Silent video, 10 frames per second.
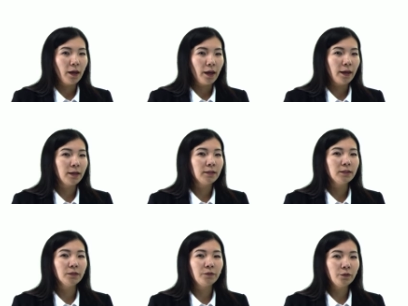And
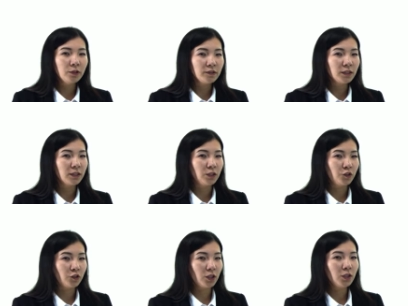the first
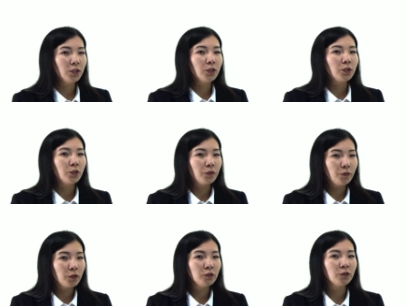conditional
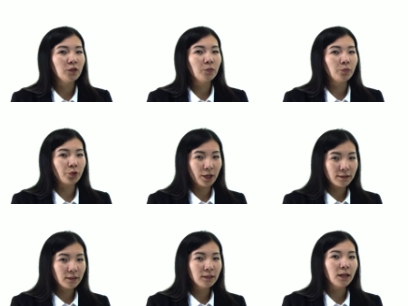refers to the
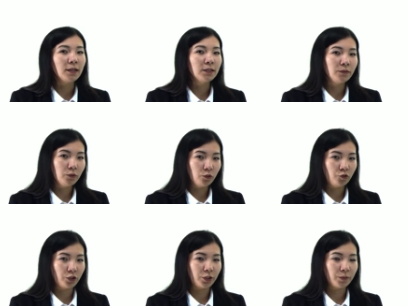present and the
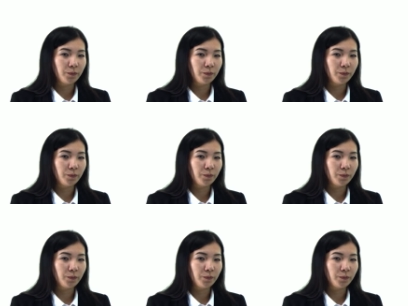future.